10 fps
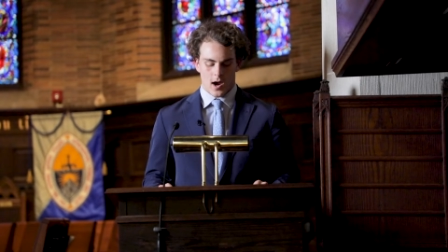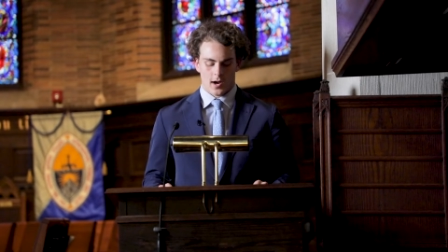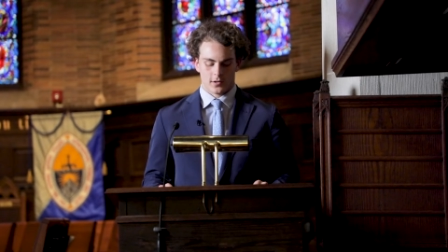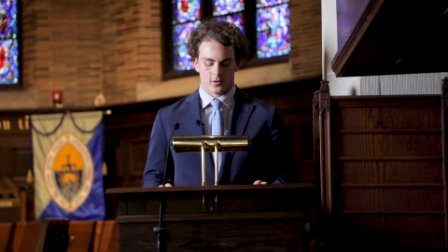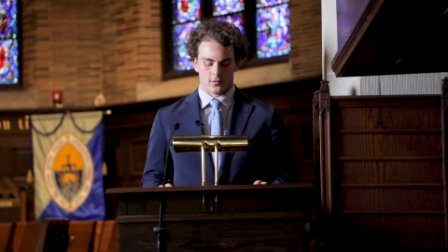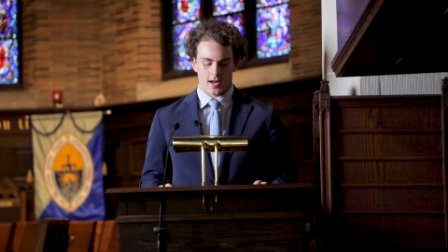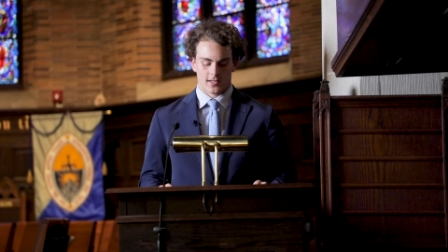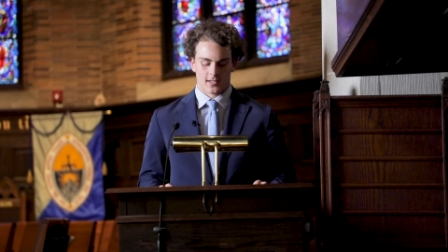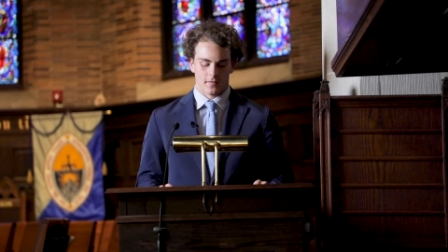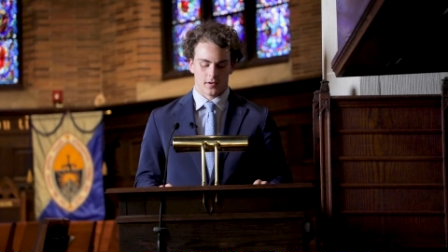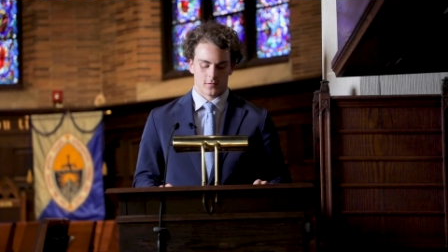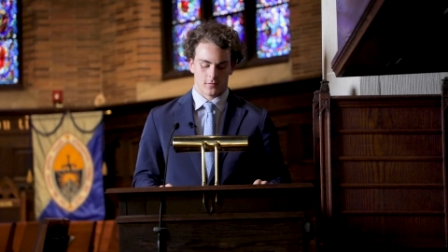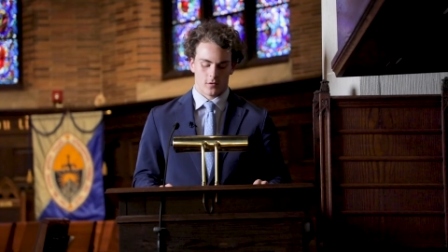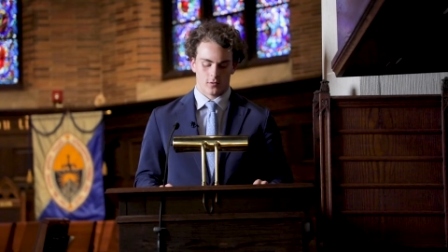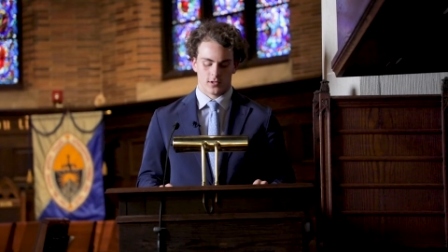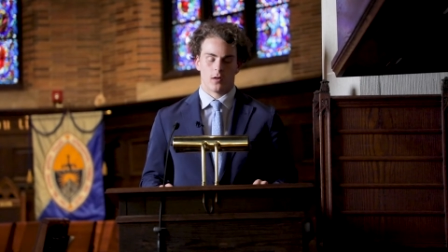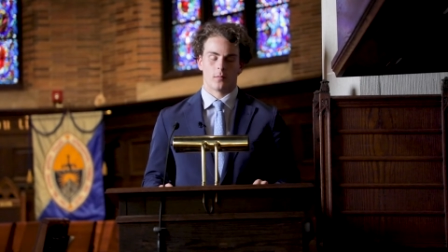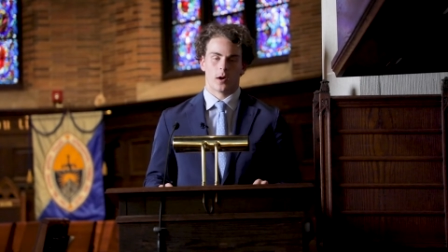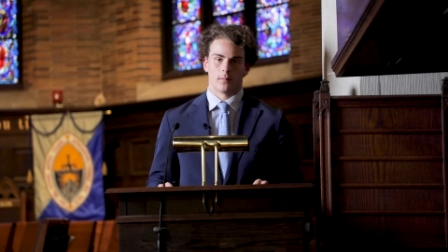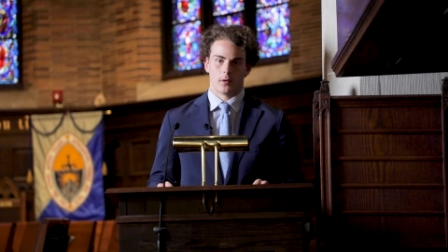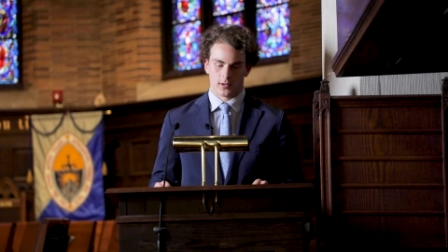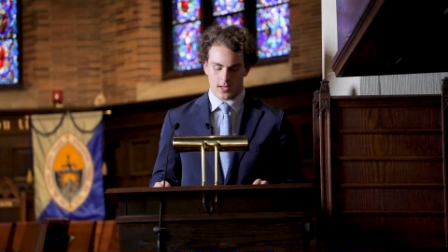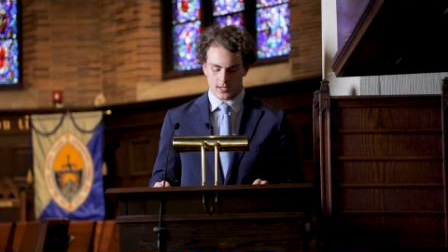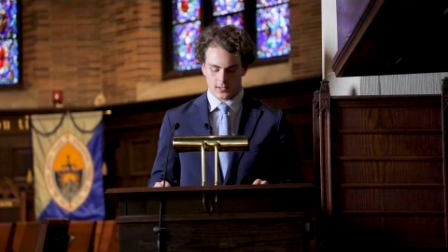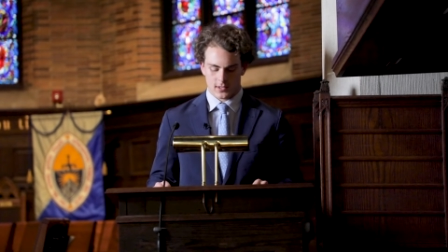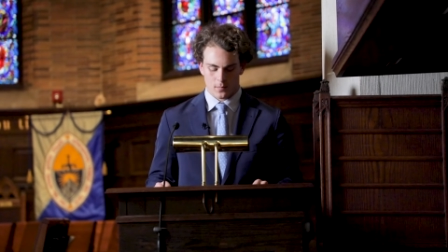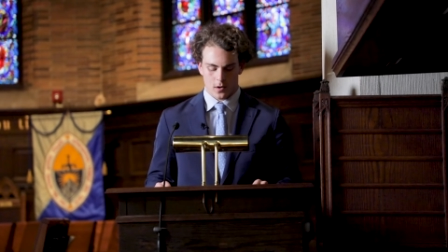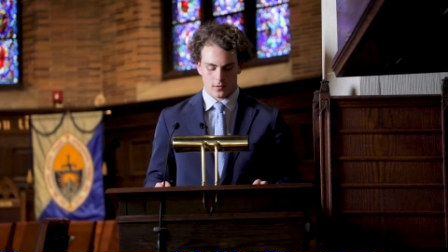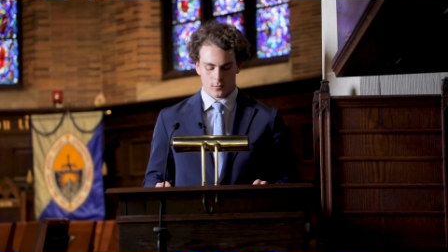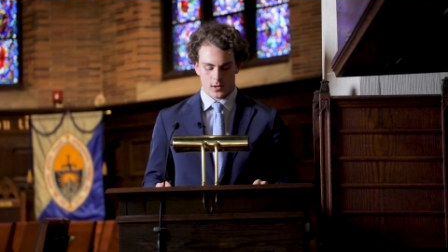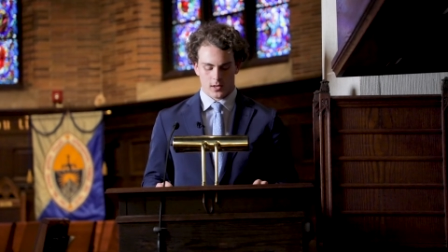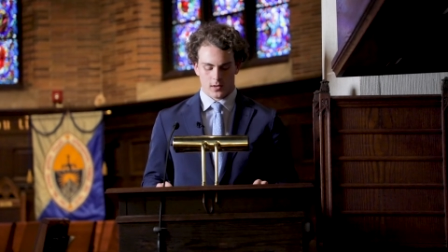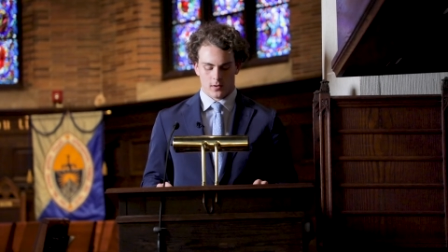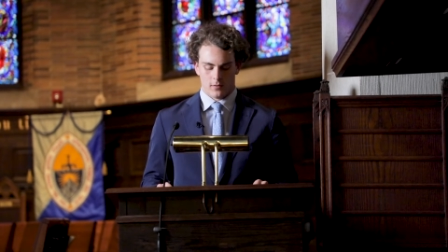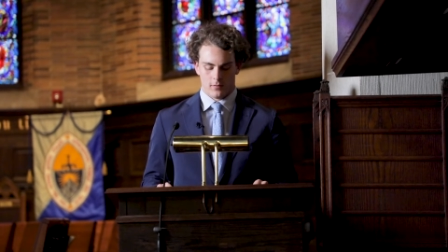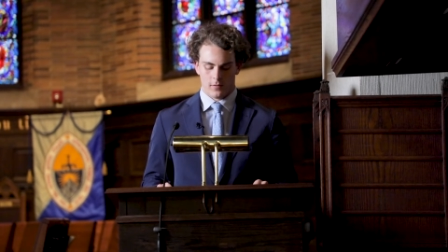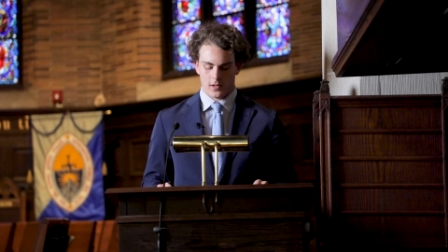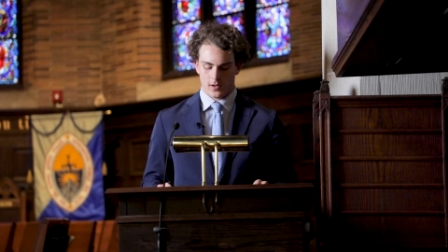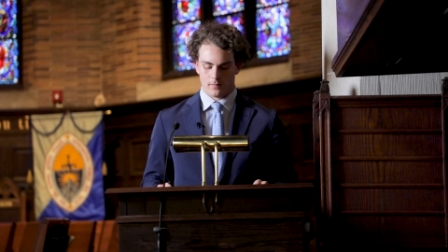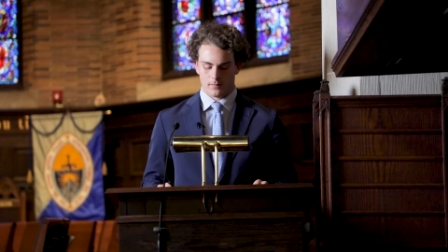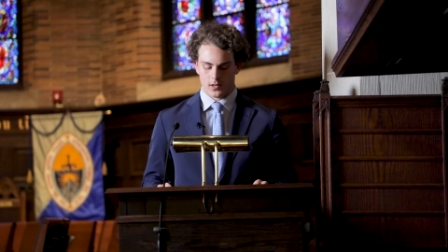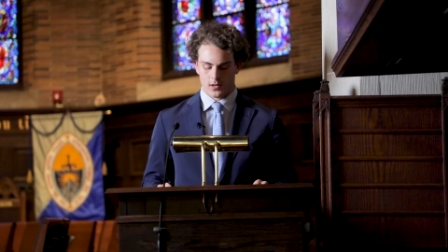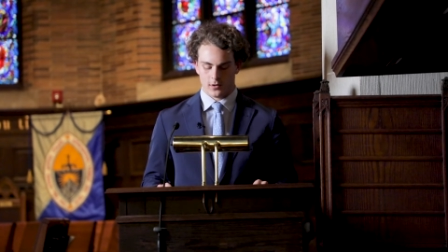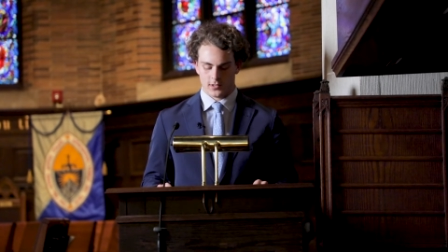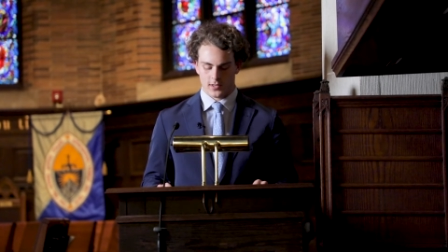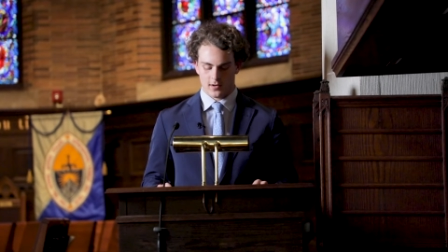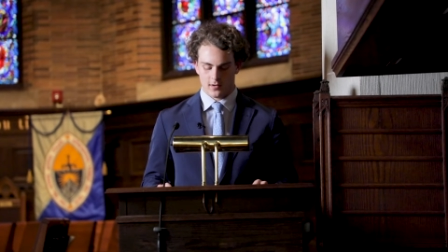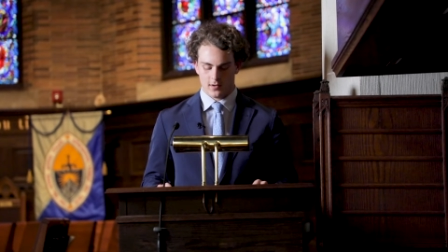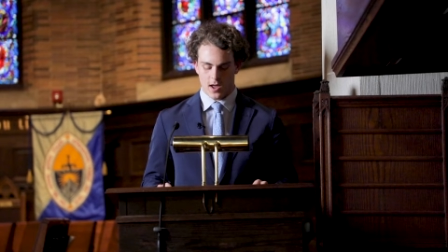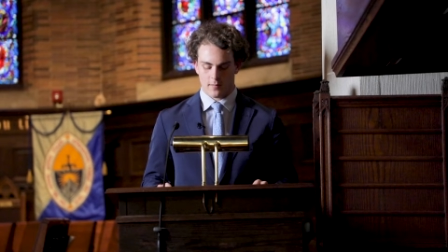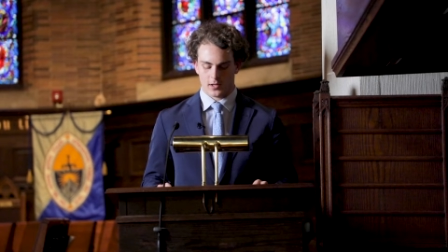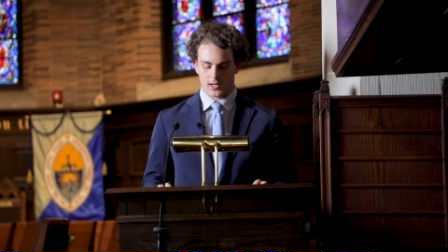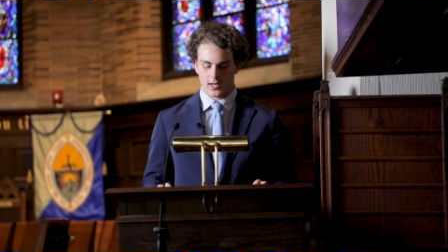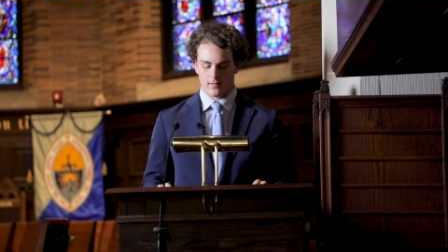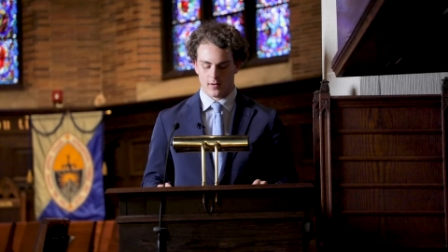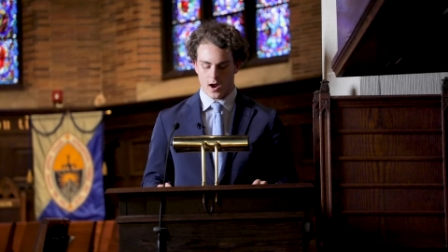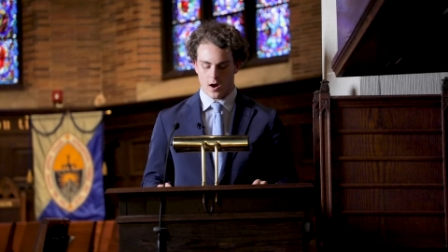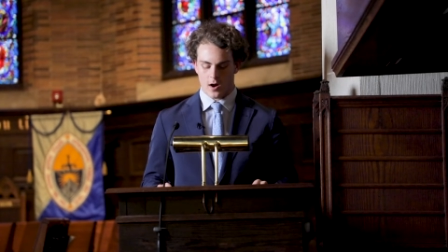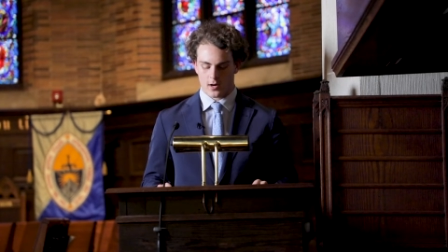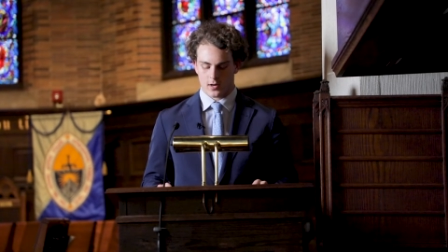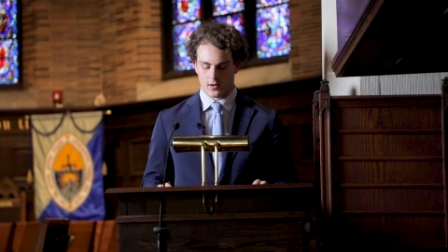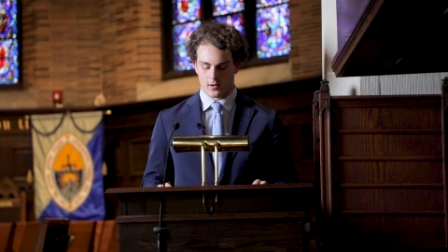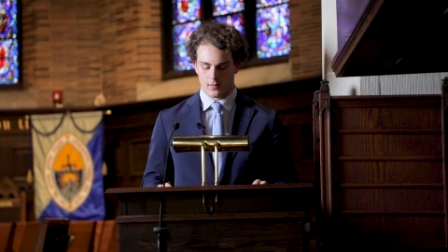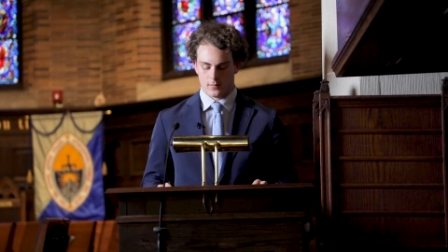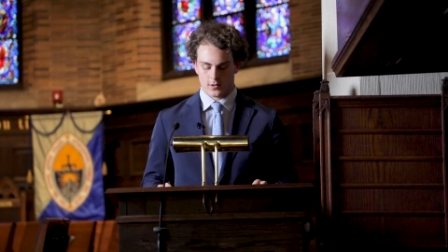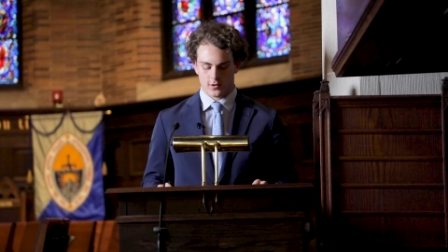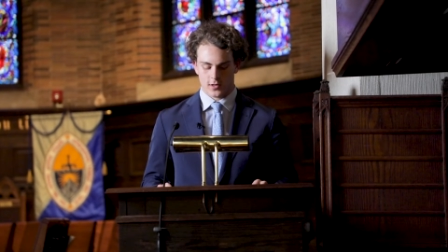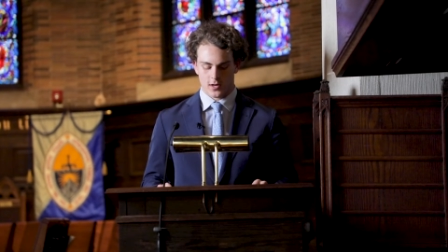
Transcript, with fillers: I ask your thanksgivings for those celebrating birthdays in this part of the week Philip, Kirsten, Emily, Eric, Mr.